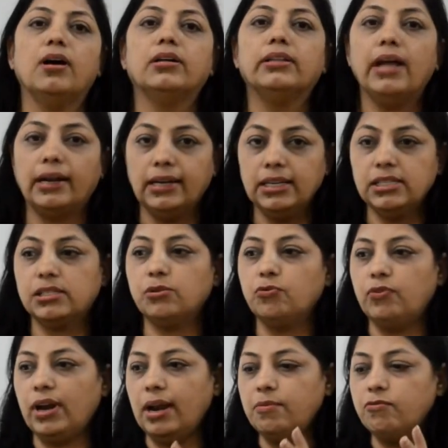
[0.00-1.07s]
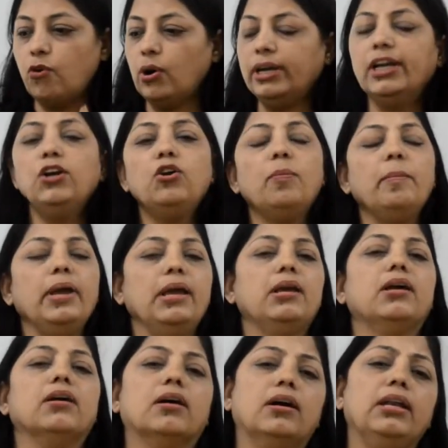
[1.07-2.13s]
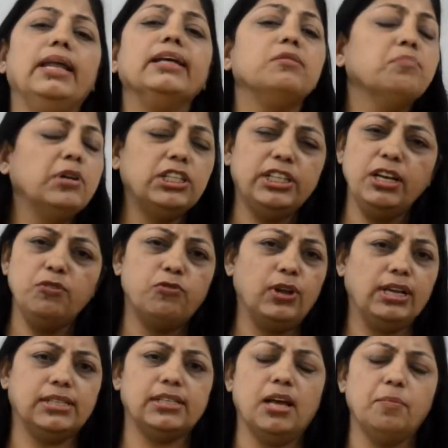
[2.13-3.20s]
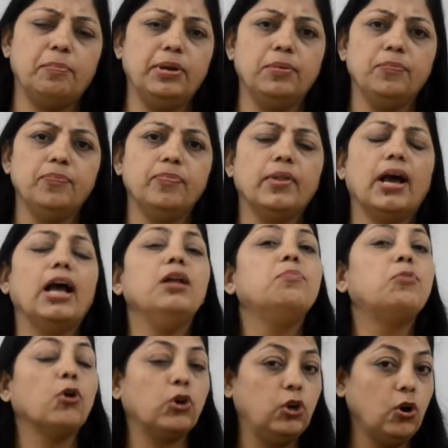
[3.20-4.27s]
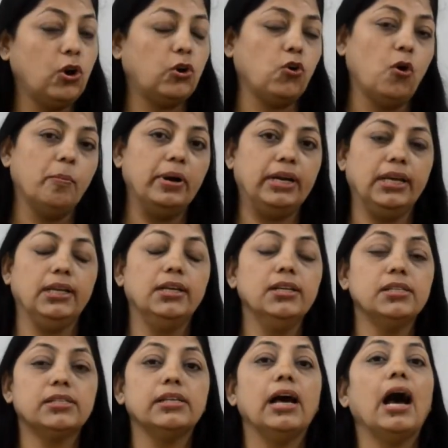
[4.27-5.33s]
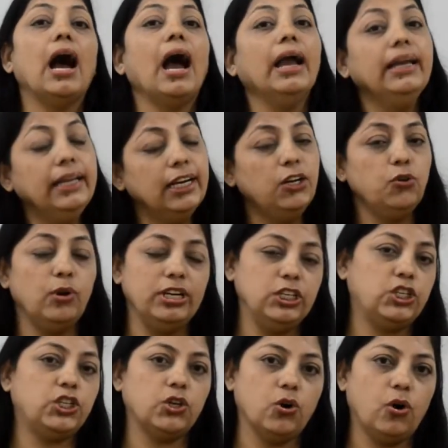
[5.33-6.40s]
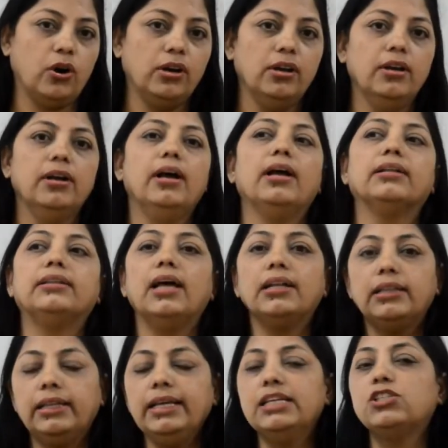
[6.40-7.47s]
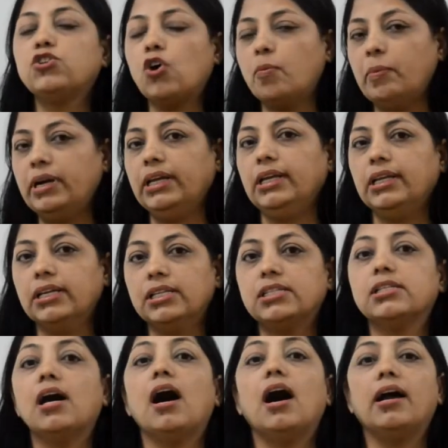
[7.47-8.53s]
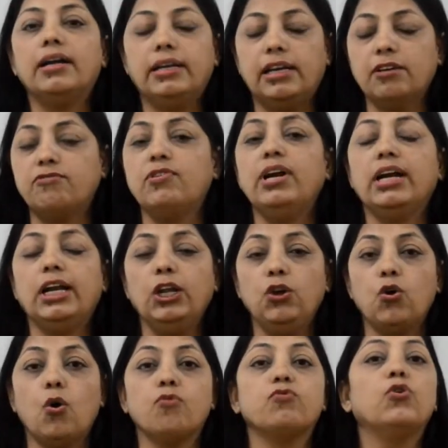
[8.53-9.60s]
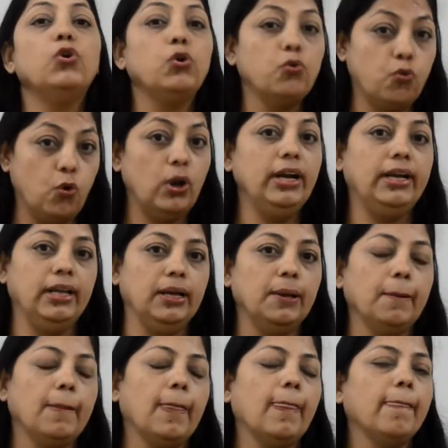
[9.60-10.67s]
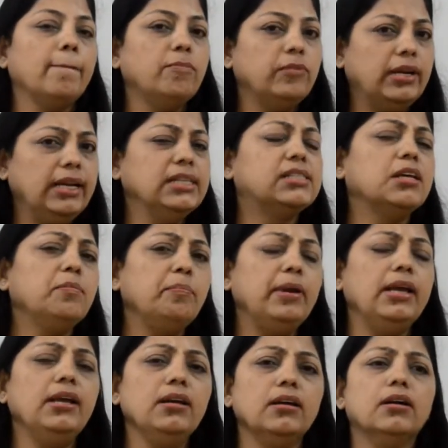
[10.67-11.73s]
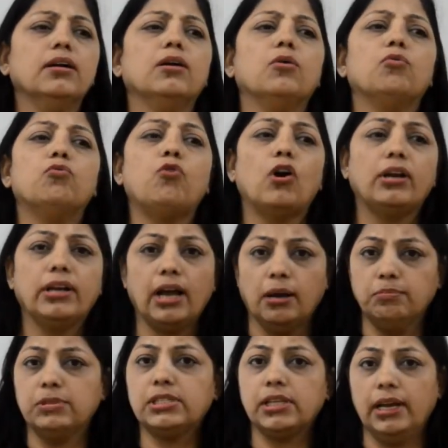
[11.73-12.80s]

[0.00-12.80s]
that is when I'm wanting to make a lathe machine, for example, I'll procure raw materials. I need to ensure that these raw materials are definitely of good quality. Reason being, what comes